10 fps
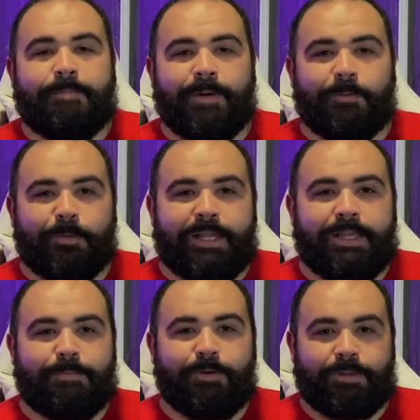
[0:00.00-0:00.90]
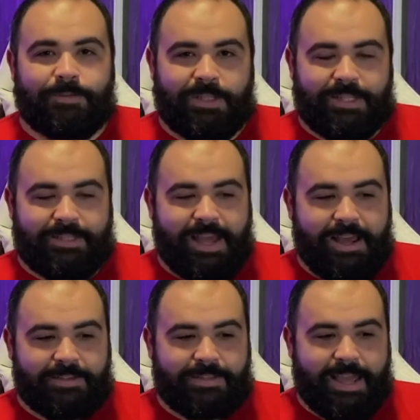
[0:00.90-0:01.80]
but really put him to the
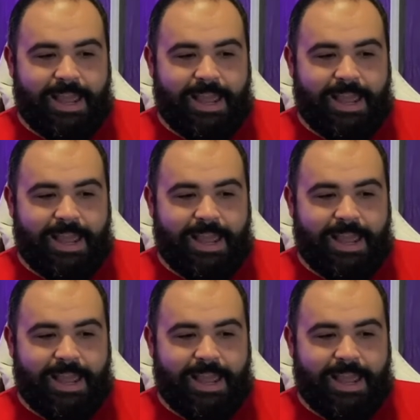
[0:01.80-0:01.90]
test